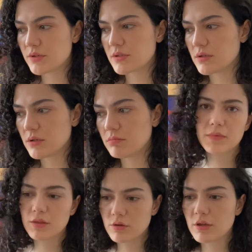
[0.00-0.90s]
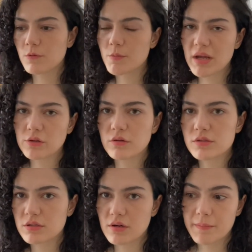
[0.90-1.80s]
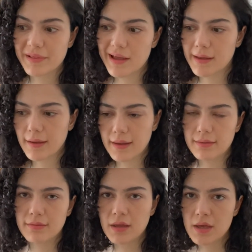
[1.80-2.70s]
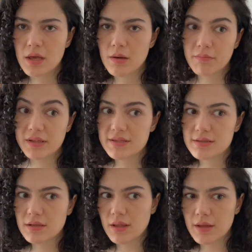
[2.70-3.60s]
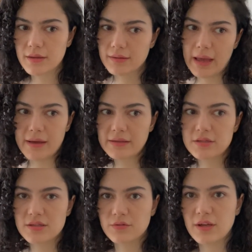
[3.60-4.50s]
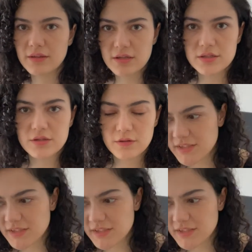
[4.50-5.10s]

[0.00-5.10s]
are, you might consider applying, but still, yeah, it is a good idea to